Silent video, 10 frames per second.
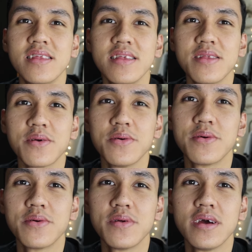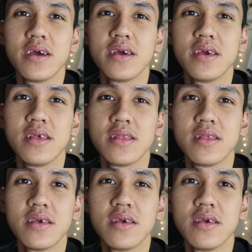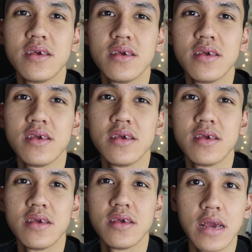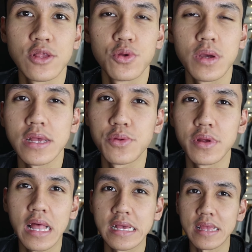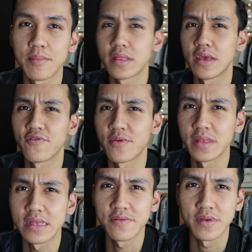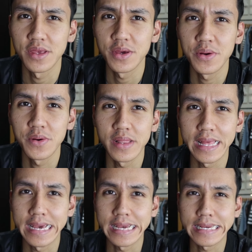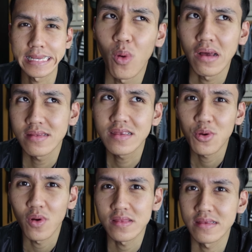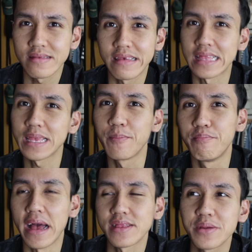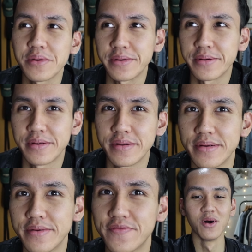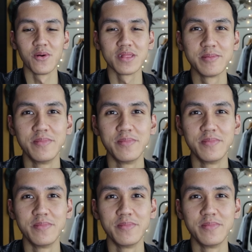This is crazy. Guys, you guys realize something from this video? Like, why is the quality getting better? Holy